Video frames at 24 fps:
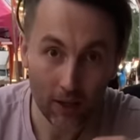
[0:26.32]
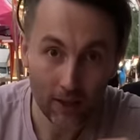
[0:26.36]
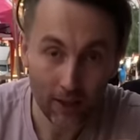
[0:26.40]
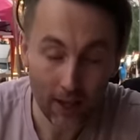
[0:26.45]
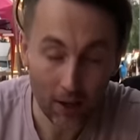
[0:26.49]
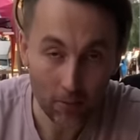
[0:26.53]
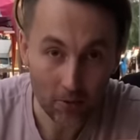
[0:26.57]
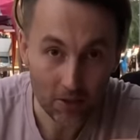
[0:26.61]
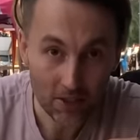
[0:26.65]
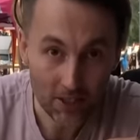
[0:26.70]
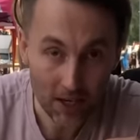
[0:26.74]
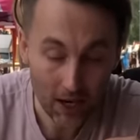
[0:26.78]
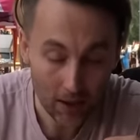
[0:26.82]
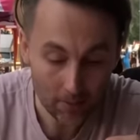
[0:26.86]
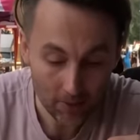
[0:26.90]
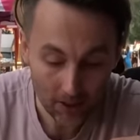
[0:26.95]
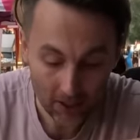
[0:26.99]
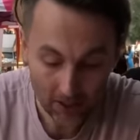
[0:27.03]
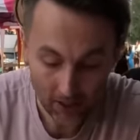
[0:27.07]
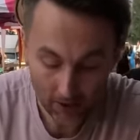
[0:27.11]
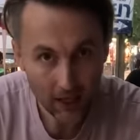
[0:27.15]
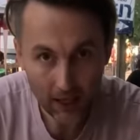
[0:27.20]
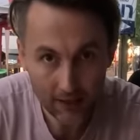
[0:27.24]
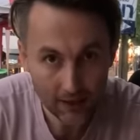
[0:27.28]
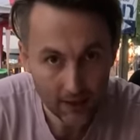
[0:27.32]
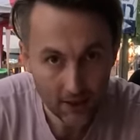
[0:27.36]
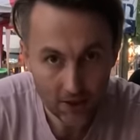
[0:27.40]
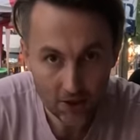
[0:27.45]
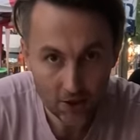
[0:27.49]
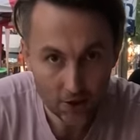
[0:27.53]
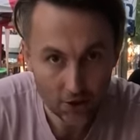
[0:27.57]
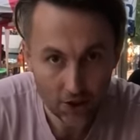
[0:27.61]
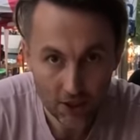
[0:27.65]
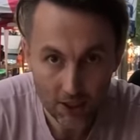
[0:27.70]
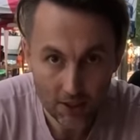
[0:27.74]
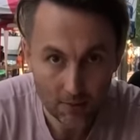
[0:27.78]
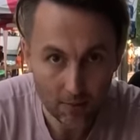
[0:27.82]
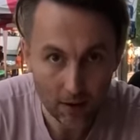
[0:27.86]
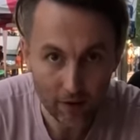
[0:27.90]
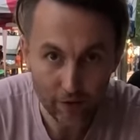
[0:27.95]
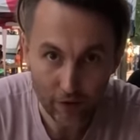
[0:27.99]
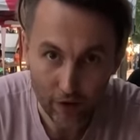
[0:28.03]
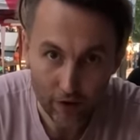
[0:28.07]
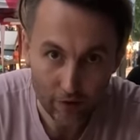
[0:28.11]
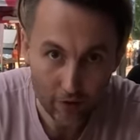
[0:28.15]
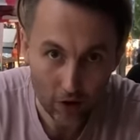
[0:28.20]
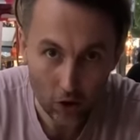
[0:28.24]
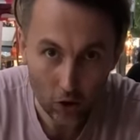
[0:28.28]
that wasabi. I think sushi is my
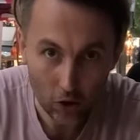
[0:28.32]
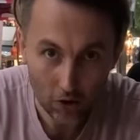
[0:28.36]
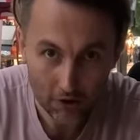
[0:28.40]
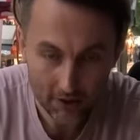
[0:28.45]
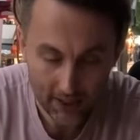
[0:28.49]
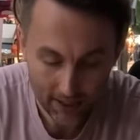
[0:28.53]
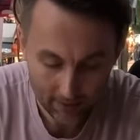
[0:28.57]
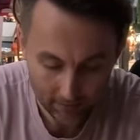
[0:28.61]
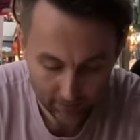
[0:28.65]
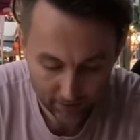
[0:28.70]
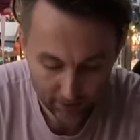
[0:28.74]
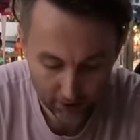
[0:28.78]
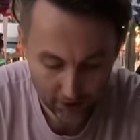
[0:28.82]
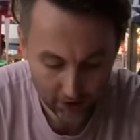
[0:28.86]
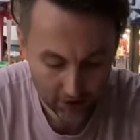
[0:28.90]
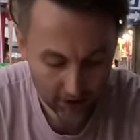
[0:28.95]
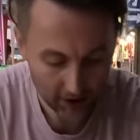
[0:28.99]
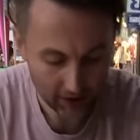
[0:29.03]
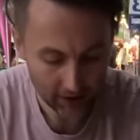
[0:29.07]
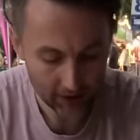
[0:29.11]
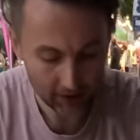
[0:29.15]
favorite all-time food.